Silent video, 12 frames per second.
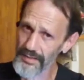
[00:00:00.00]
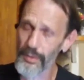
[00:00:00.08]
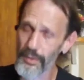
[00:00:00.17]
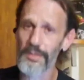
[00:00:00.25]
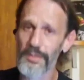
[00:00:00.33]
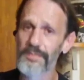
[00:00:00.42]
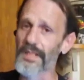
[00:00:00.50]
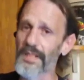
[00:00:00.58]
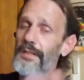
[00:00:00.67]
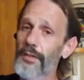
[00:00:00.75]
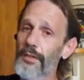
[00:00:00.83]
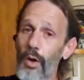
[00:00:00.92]
the thing, though. You
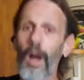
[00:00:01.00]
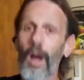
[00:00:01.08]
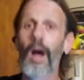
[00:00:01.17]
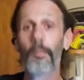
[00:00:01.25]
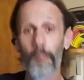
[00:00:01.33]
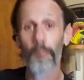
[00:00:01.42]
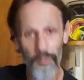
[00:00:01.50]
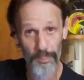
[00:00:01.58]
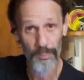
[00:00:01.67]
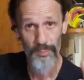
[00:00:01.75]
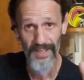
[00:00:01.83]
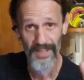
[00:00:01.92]
said,
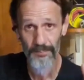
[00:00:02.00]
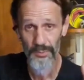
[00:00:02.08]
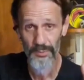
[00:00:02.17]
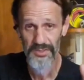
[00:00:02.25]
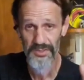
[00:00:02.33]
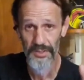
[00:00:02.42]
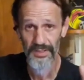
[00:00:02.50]
multiple times with